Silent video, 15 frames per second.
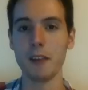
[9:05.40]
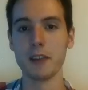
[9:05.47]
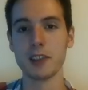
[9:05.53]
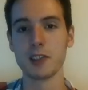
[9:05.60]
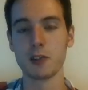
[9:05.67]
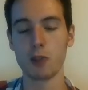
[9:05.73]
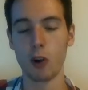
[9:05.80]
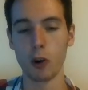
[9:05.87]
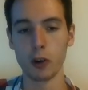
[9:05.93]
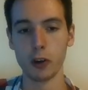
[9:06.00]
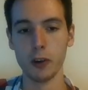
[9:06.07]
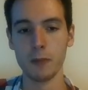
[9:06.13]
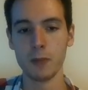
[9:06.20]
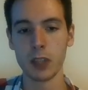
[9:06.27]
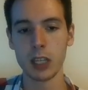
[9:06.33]
is
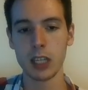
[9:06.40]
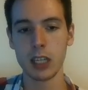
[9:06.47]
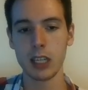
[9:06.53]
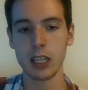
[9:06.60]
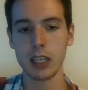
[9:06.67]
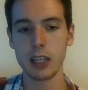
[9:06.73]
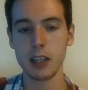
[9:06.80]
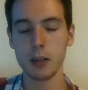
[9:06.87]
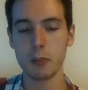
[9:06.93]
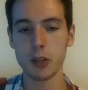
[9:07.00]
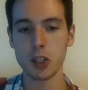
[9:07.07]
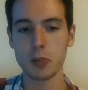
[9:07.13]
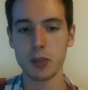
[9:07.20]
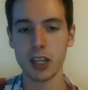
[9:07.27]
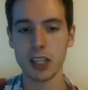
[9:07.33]
stronger. Here
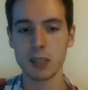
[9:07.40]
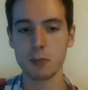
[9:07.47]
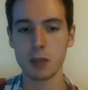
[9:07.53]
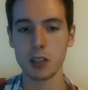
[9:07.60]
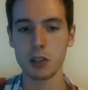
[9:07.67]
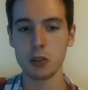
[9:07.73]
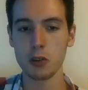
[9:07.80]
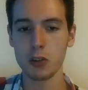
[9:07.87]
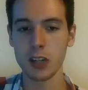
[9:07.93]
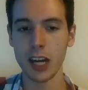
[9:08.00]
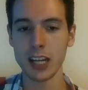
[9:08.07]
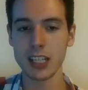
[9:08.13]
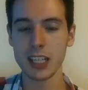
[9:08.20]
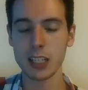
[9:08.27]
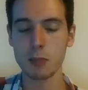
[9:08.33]
bishop takes b2,
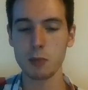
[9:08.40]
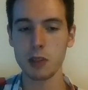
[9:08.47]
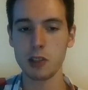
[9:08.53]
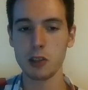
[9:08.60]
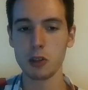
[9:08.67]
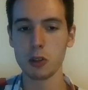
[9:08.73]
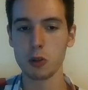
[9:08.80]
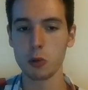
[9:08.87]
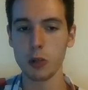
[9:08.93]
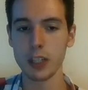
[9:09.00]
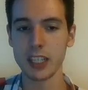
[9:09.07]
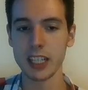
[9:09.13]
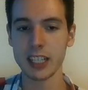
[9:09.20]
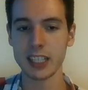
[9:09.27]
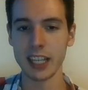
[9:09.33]
knight takes b2, queen
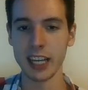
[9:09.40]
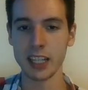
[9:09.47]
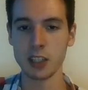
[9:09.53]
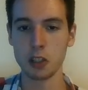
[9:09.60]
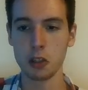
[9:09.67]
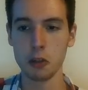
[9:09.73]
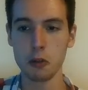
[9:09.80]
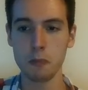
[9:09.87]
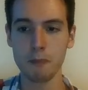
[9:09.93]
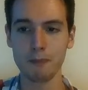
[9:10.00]
takes a2.